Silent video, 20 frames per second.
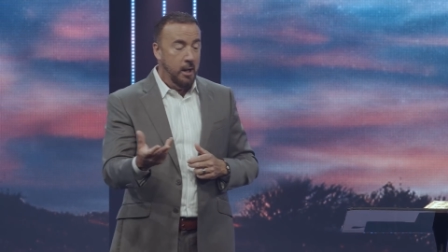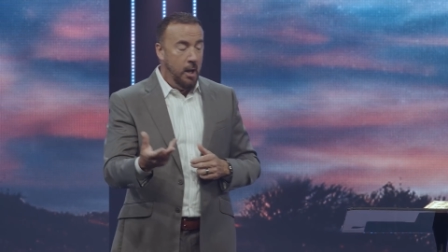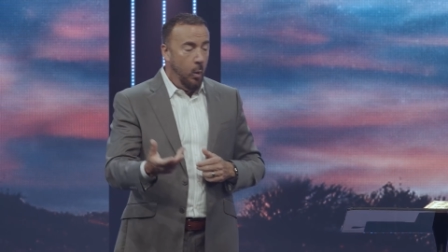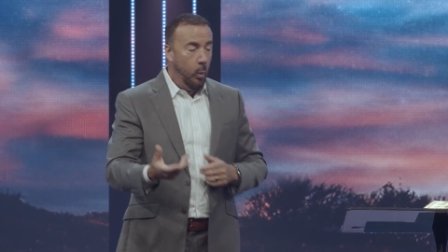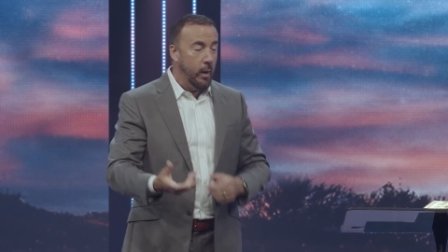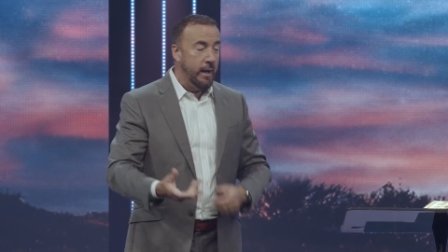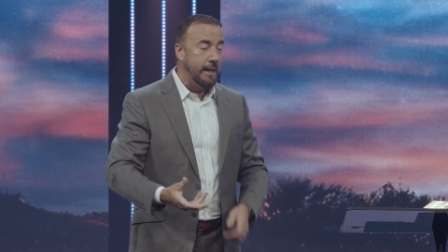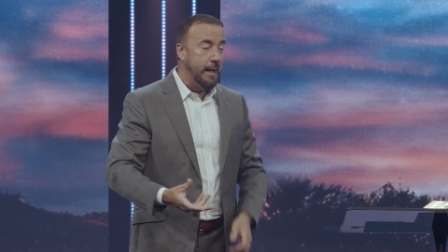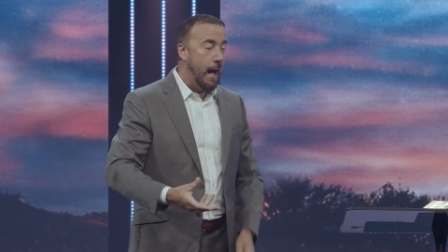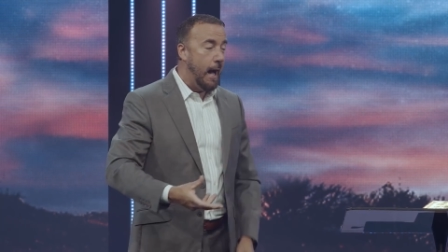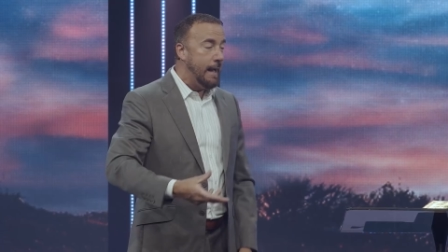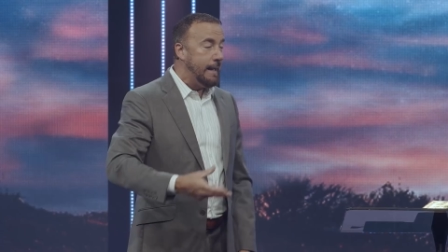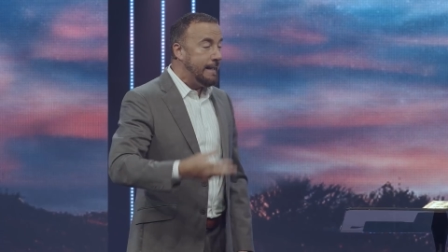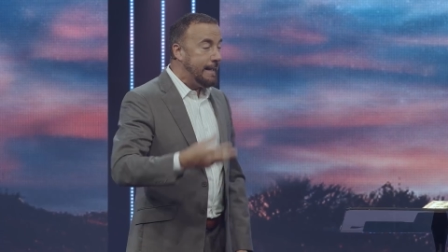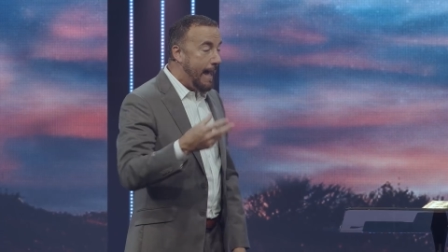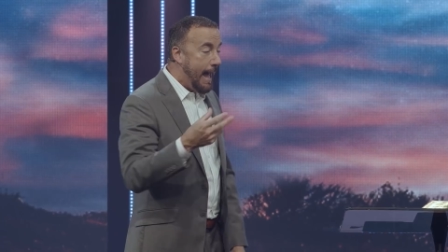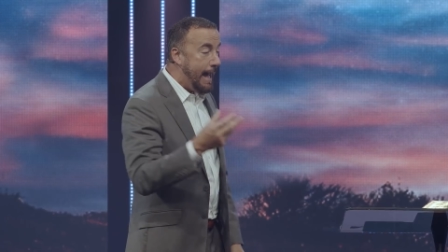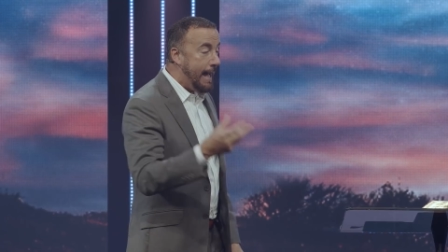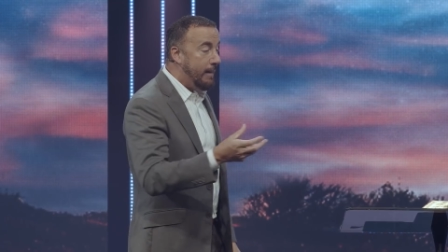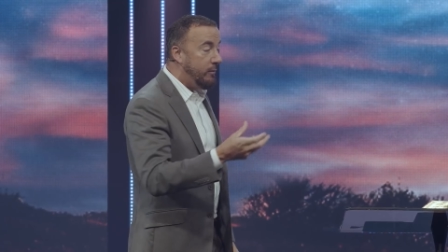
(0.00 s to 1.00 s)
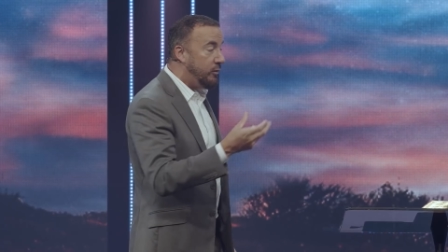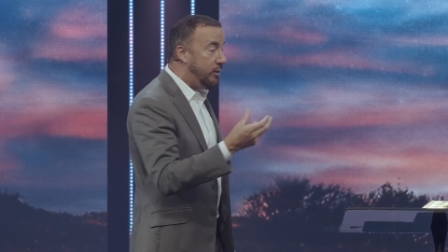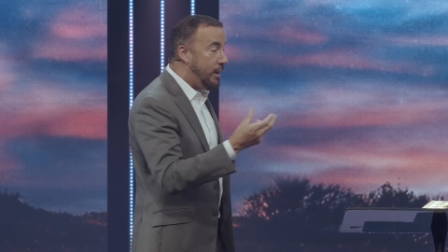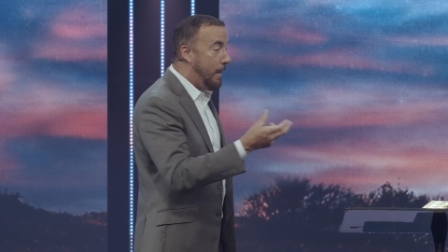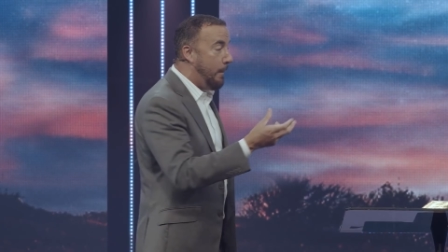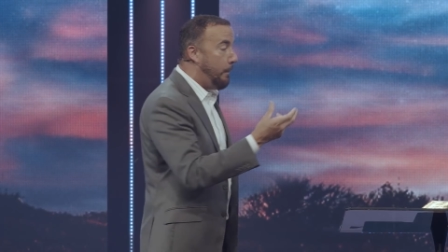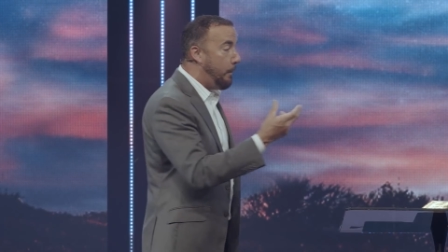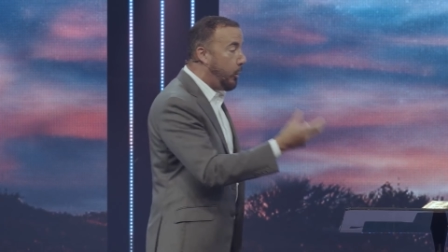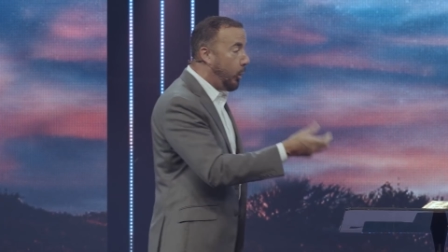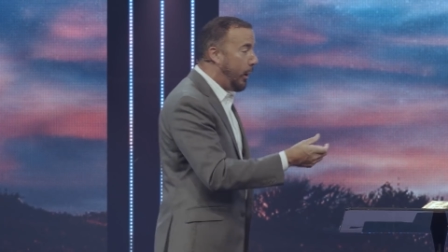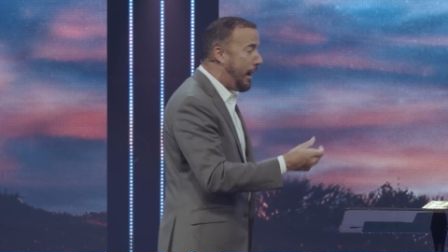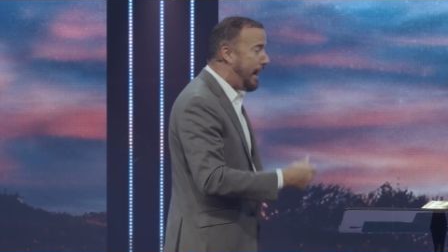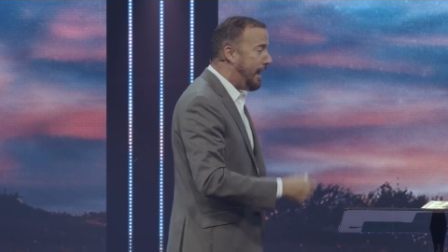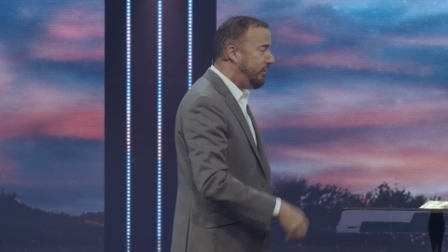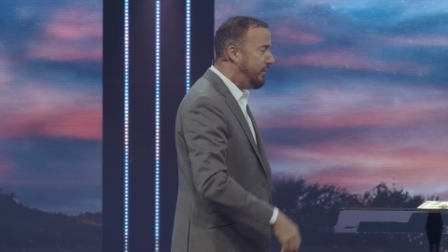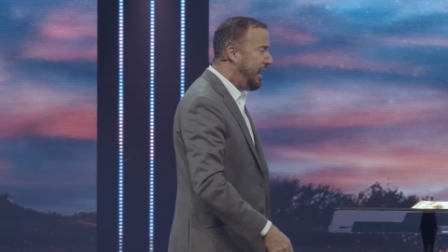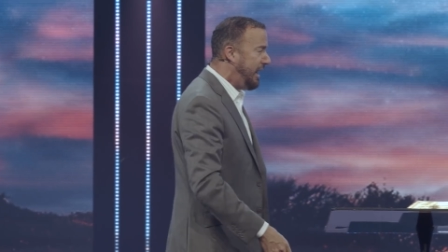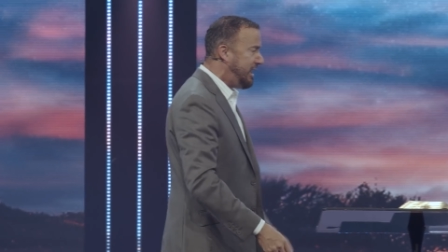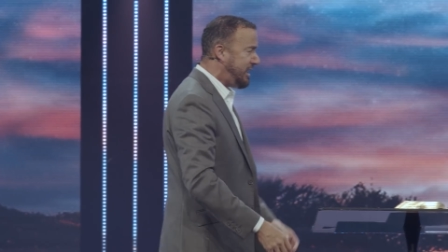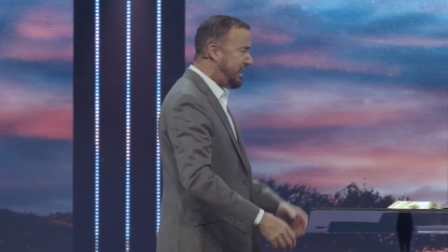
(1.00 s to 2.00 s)
When God gave them bread,
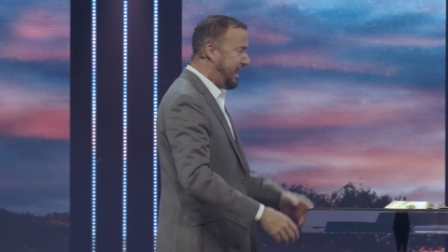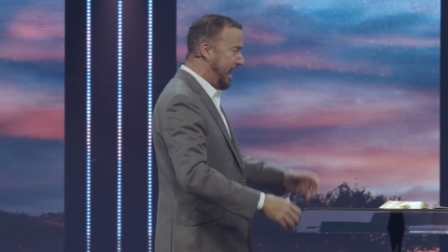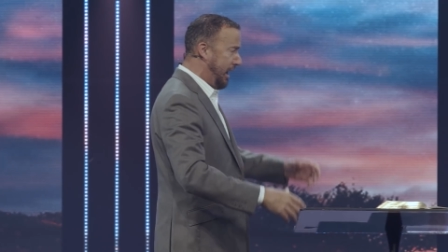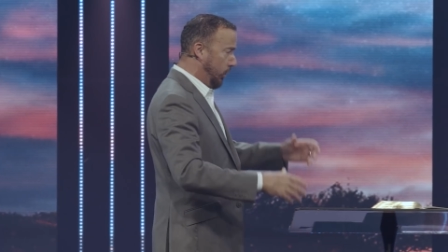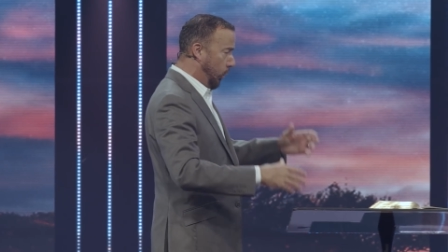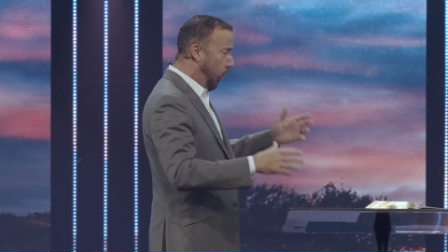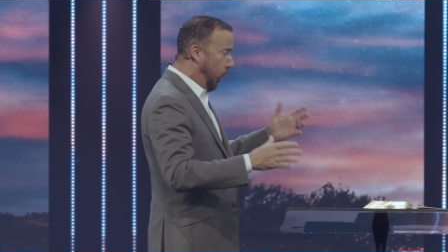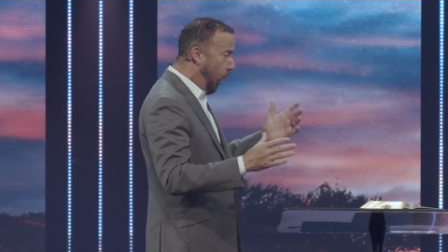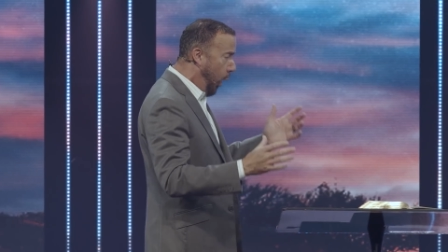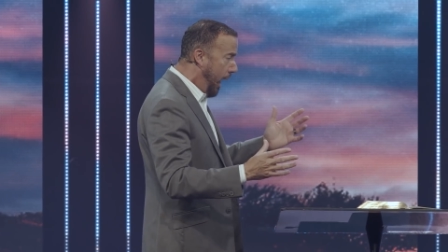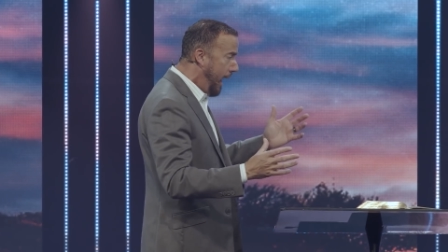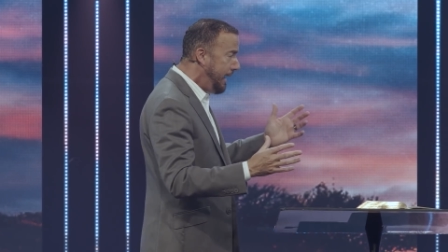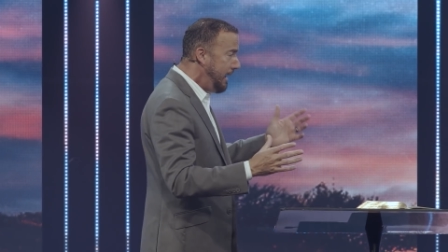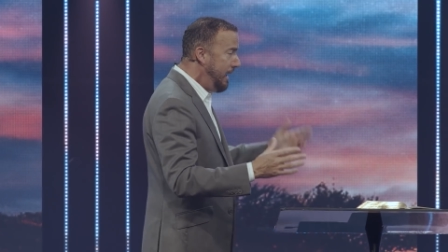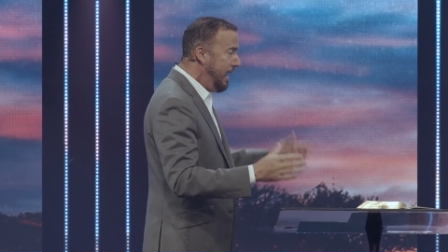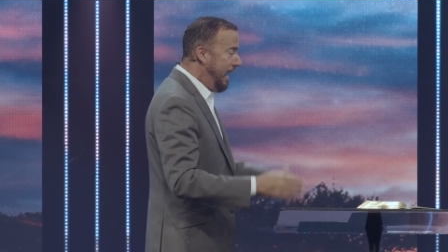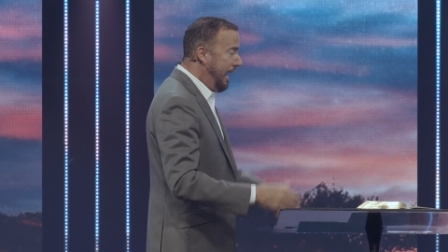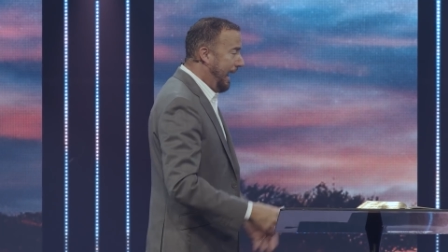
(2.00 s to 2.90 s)
they said, what?